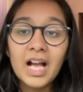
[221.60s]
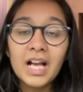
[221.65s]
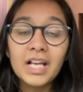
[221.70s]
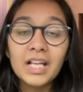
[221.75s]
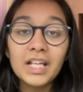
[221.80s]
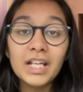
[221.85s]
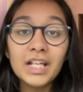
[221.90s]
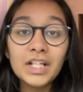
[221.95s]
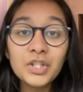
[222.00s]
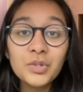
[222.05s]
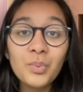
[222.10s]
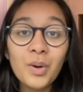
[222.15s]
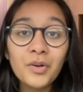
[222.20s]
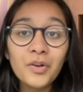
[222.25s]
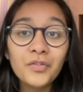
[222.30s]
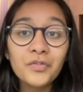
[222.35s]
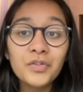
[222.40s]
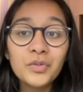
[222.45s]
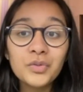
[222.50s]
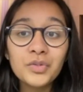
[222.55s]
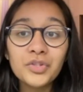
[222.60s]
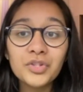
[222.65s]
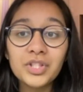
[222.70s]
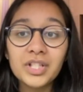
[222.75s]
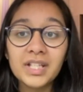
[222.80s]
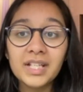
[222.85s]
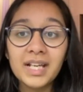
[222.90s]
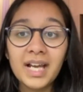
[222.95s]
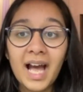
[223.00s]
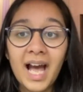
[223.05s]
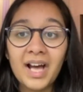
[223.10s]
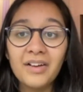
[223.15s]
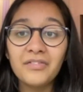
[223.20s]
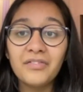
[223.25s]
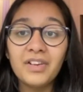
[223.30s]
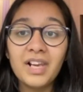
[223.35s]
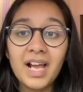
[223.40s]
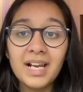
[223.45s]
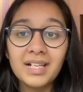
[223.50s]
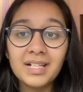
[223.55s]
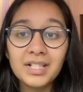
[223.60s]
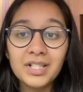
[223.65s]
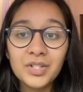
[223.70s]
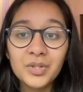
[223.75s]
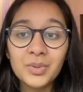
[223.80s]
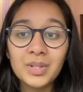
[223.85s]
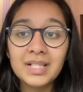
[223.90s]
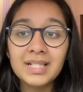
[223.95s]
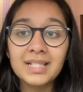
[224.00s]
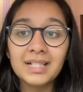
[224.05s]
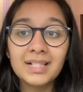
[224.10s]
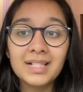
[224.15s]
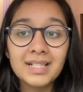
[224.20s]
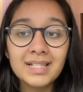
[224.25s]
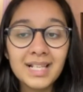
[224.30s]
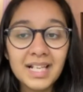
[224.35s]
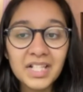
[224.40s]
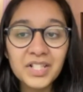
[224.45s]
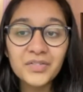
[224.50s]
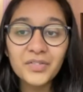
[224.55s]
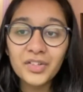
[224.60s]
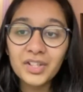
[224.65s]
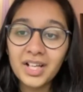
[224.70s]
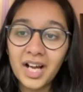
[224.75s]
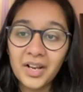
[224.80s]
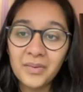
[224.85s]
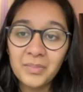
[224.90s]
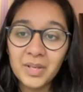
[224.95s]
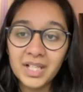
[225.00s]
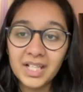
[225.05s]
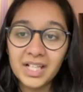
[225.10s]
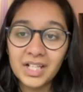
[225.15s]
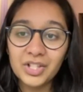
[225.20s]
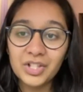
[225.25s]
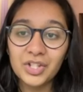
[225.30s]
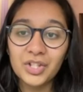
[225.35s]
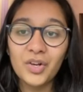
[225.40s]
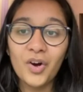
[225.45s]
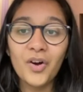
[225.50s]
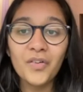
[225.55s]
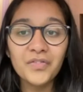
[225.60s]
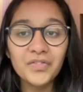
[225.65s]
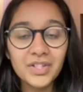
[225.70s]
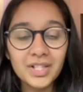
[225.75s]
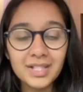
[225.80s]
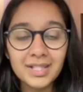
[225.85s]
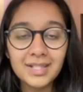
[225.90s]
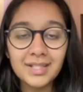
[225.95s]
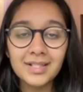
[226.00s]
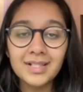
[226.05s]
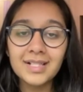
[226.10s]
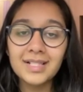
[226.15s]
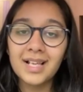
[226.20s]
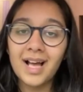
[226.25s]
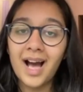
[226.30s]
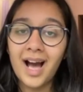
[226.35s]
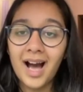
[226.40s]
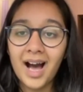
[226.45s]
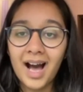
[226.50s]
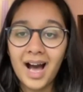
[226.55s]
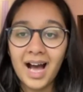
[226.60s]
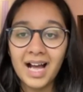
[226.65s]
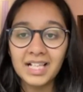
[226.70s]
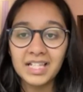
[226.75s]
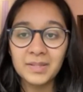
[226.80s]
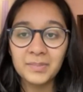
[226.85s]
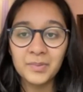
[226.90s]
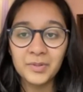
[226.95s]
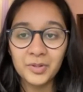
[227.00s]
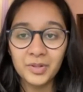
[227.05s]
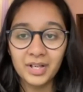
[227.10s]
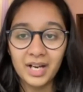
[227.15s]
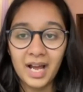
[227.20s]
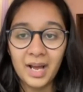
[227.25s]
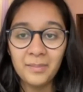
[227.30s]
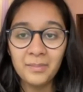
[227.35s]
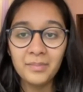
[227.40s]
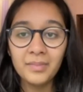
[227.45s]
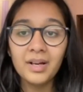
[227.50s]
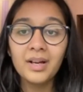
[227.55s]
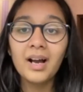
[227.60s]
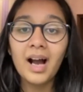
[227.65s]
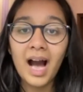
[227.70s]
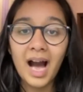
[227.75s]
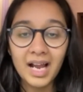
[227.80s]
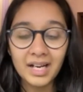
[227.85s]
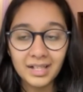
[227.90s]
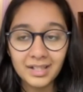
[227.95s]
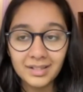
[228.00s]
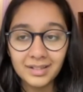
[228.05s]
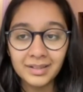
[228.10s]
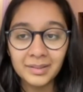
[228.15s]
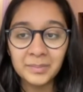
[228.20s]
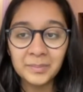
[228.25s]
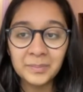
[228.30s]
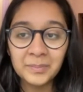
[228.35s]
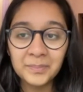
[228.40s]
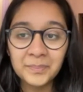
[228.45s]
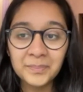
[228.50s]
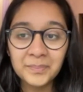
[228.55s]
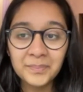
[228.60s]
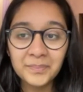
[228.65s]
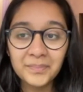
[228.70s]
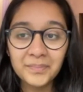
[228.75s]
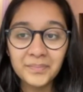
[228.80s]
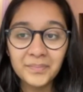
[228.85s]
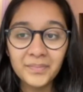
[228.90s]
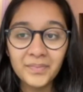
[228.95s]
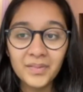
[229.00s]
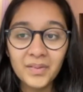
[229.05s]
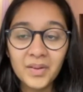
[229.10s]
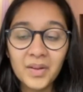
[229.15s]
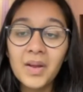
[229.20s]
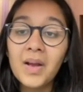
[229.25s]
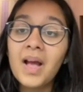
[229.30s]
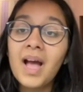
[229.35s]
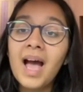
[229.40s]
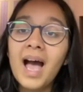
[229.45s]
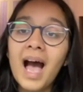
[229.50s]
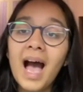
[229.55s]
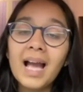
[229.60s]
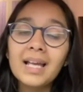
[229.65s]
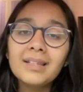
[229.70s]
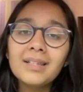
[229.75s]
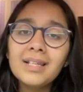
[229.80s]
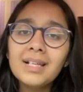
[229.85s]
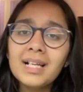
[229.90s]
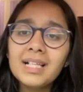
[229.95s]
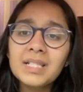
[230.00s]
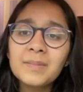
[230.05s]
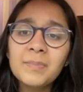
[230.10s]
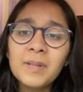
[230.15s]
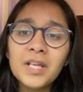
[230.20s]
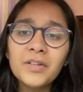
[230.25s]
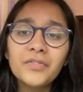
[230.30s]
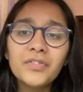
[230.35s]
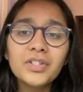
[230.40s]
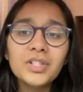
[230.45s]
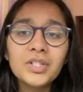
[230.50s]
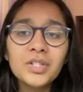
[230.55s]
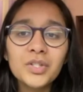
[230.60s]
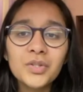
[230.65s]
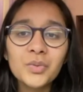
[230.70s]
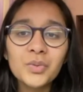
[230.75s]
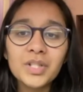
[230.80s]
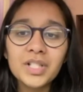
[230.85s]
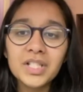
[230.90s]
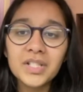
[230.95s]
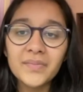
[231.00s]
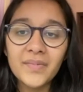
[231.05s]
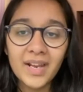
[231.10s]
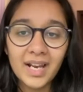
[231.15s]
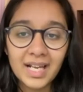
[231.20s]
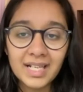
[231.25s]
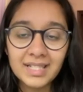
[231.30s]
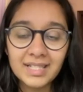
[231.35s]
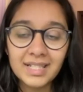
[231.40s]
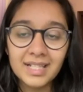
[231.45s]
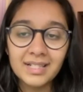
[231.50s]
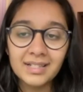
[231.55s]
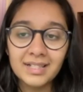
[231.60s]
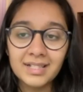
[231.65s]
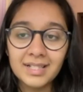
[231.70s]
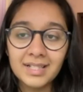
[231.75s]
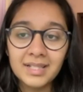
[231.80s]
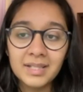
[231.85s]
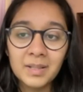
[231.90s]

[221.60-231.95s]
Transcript: Each one of you today have led us to a successful culmination of this year's AHA Arts program, Anandam. I think I speak for the students when I say this,